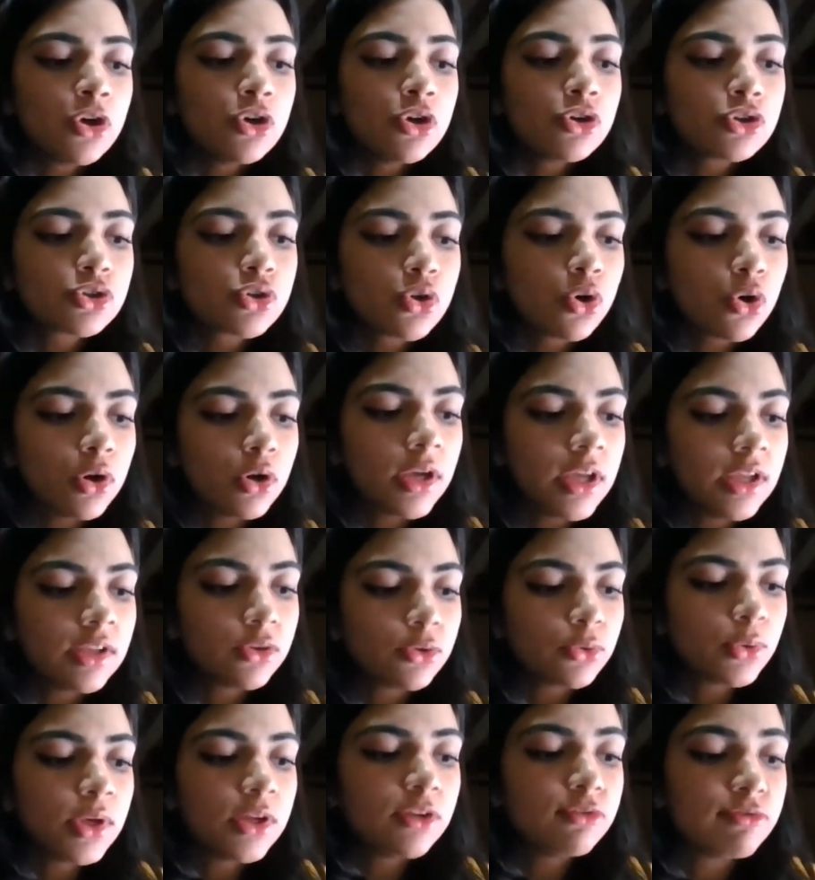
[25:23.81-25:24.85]
So
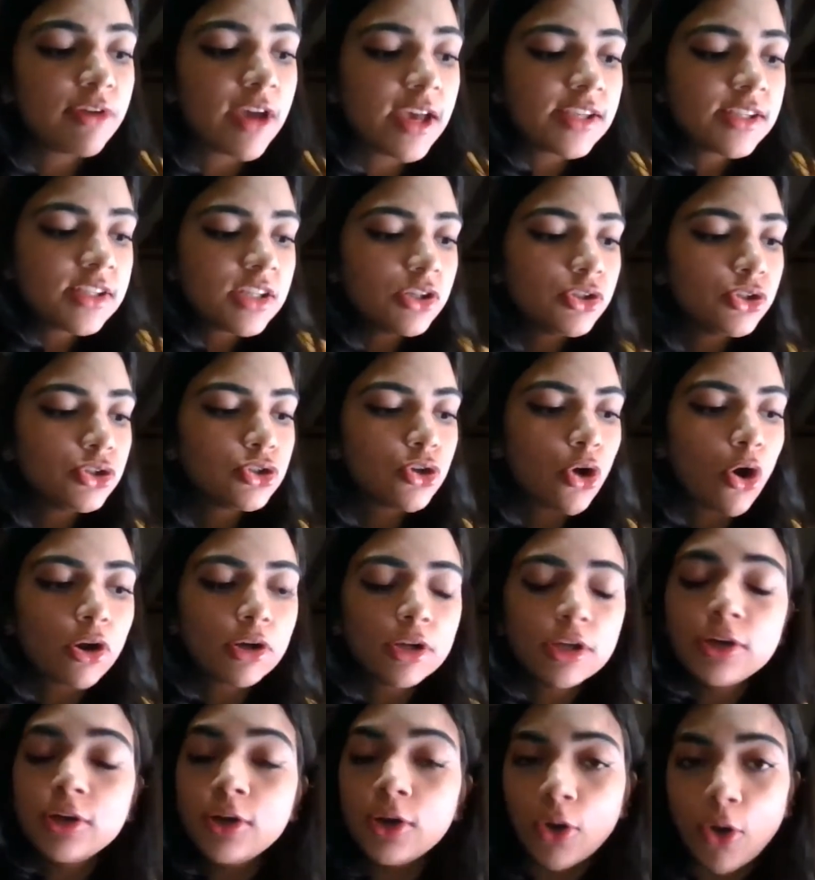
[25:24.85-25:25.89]
to invest in short
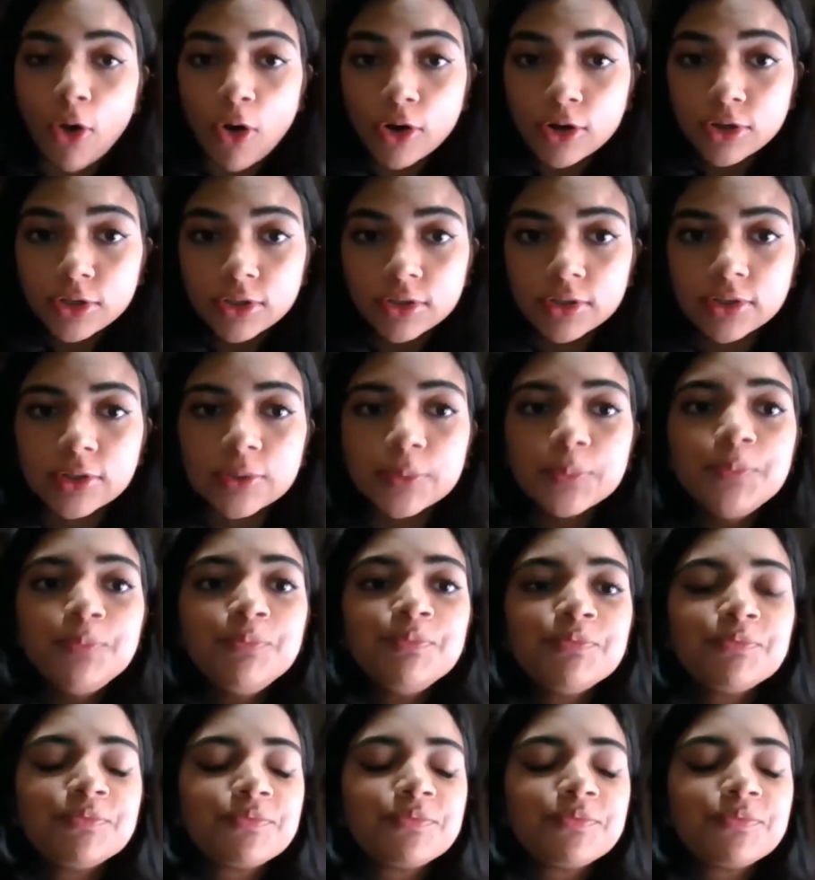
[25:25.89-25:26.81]
and long term,